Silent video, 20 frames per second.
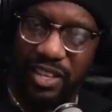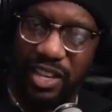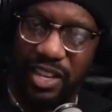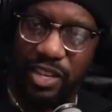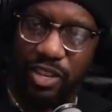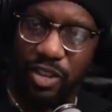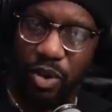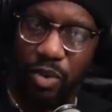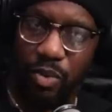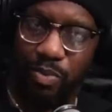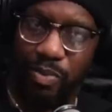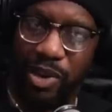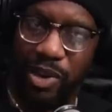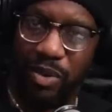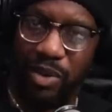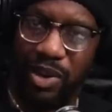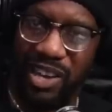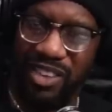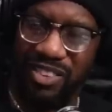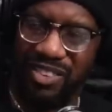That Zinzo,
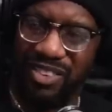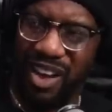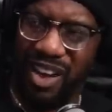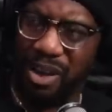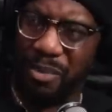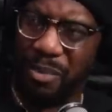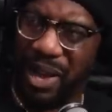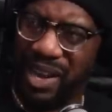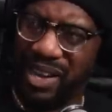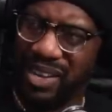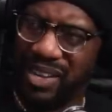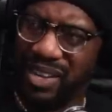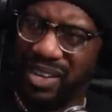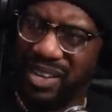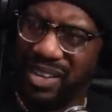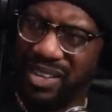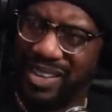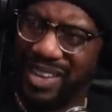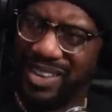by the way, he's young, man.